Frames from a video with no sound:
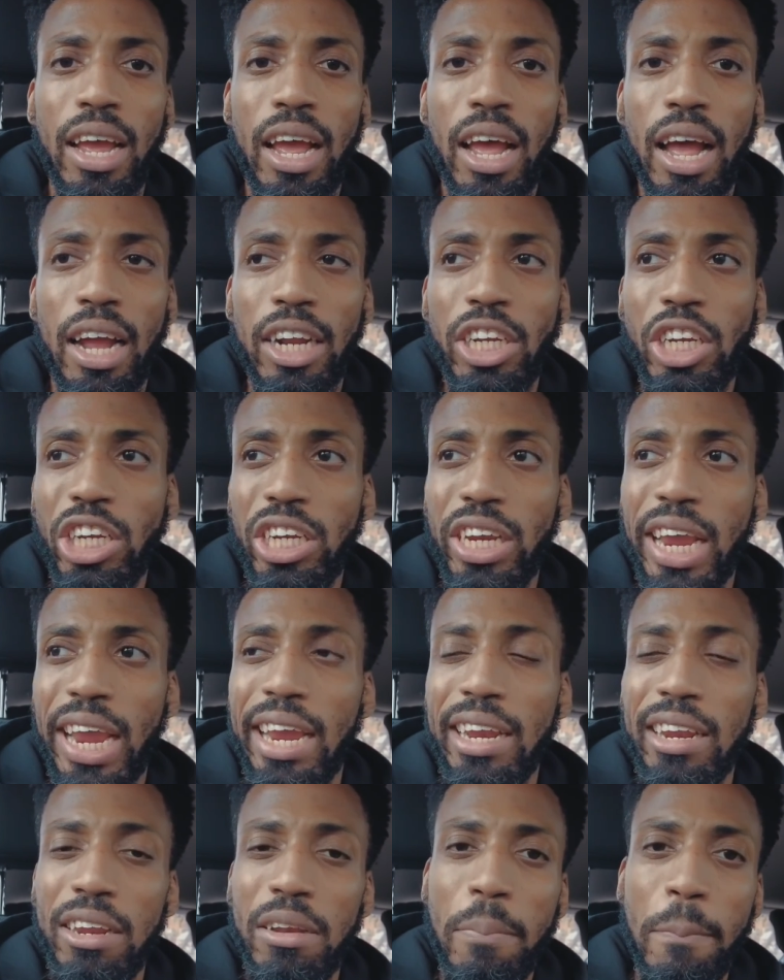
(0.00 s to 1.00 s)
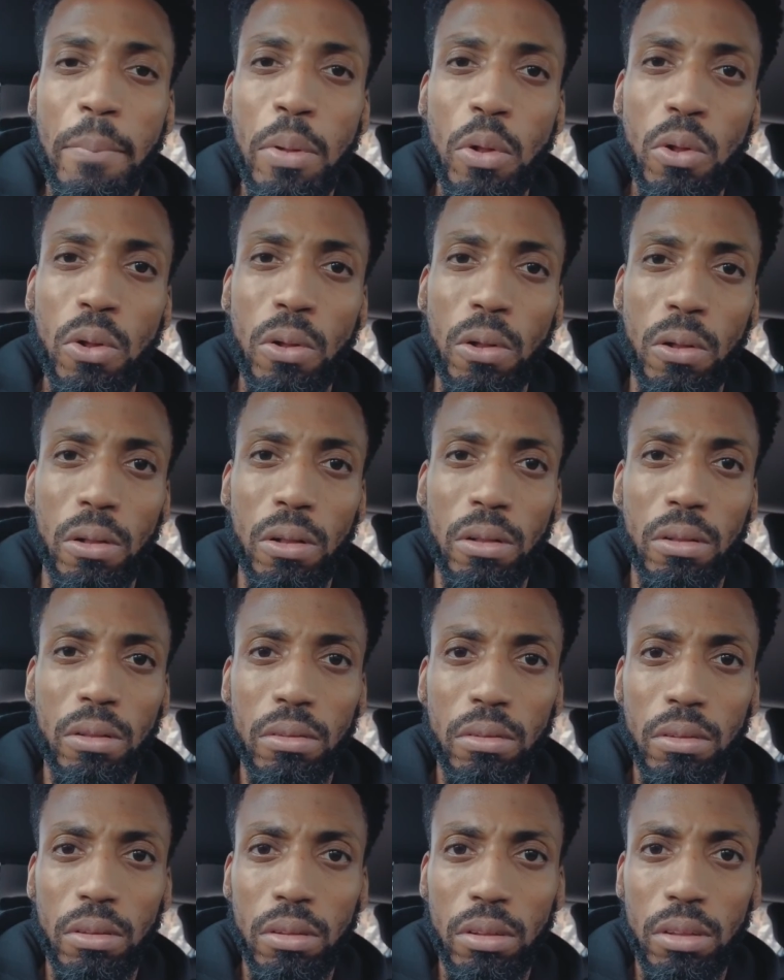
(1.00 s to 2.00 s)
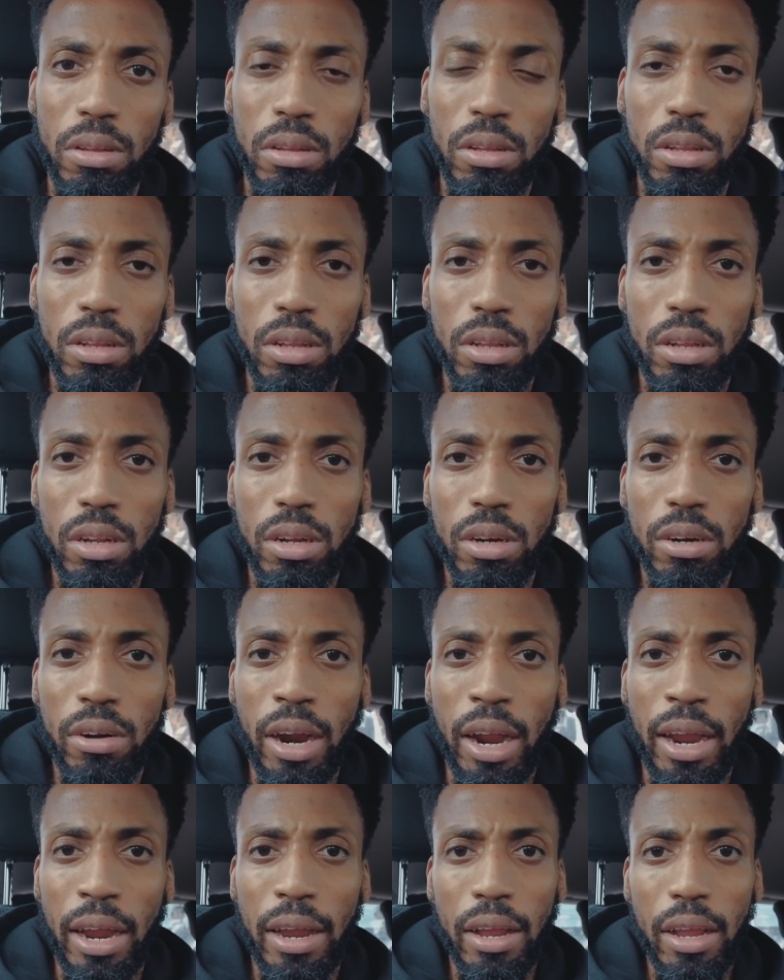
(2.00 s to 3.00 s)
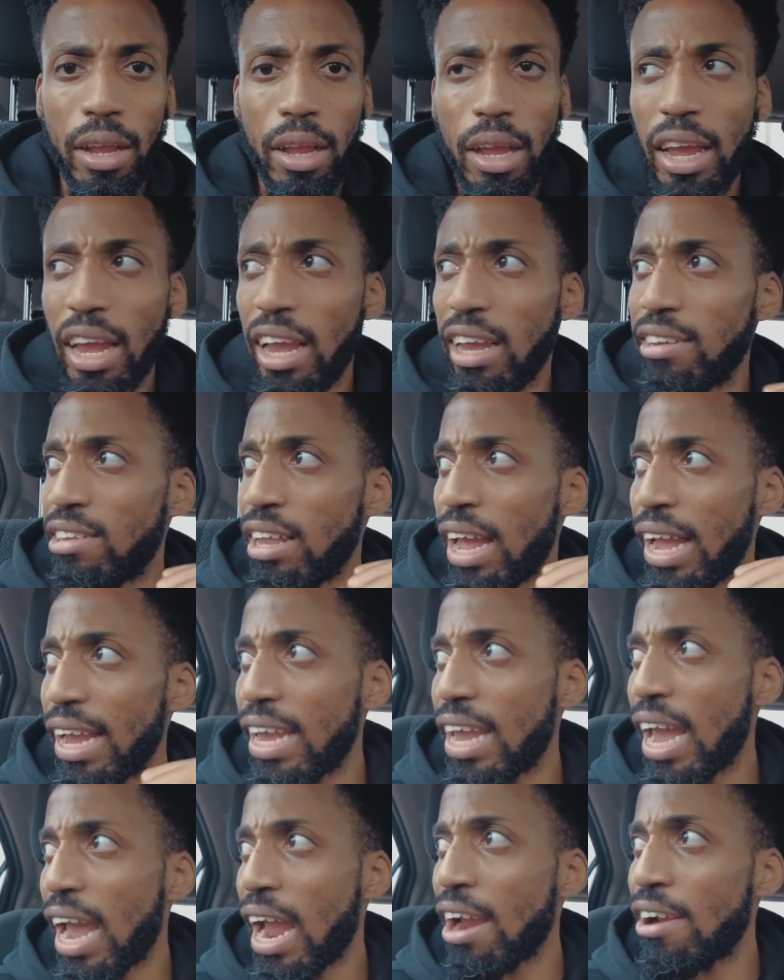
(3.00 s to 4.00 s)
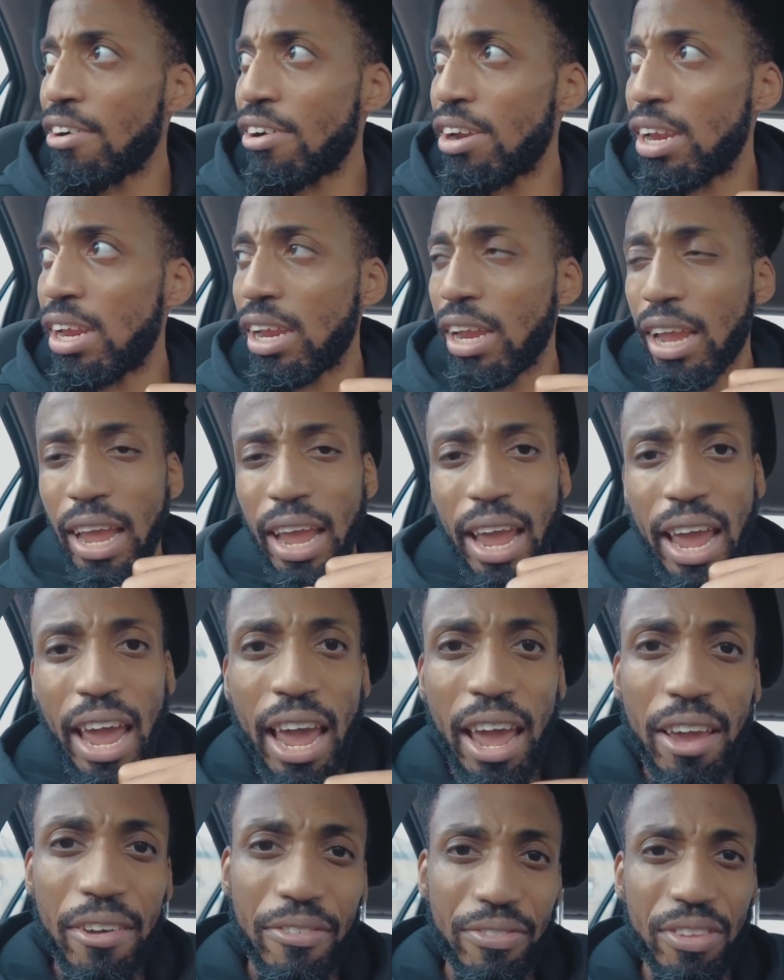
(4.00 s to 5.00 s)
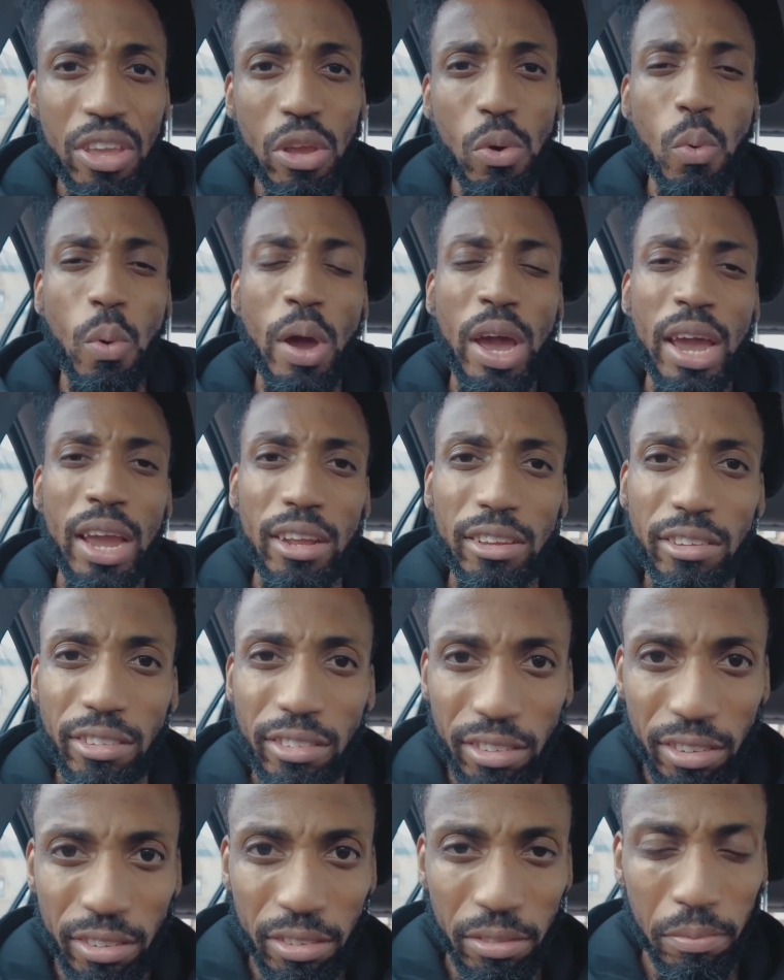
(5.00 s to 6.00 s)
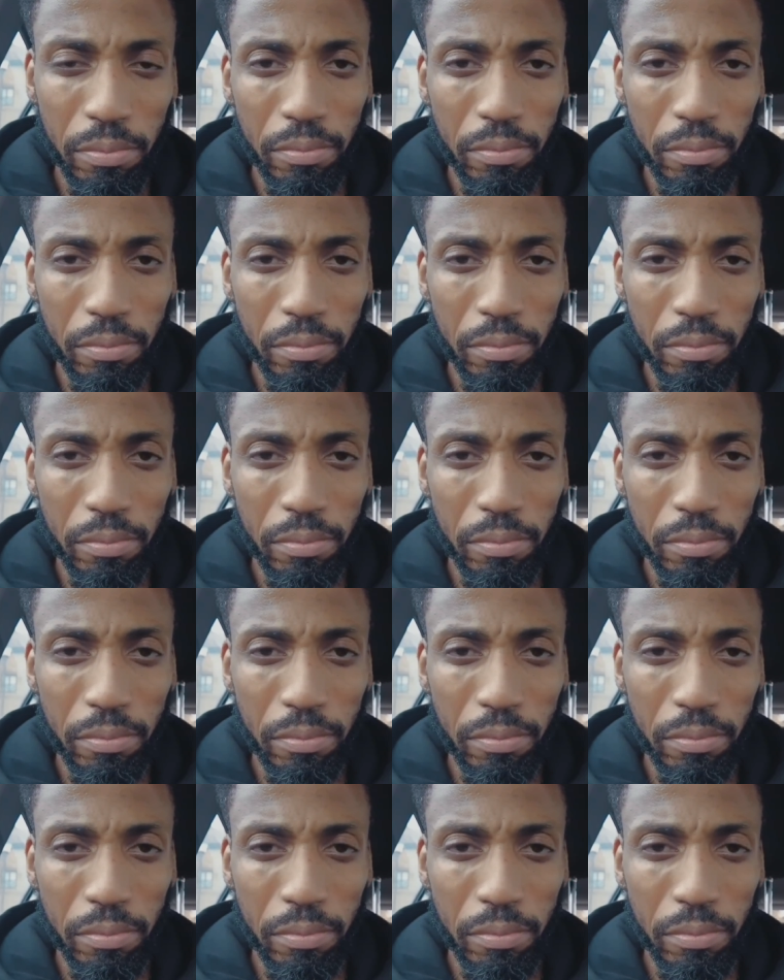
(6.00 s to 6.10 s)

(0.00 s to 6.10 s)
a chain and ball, right? It's like carrying hefty weights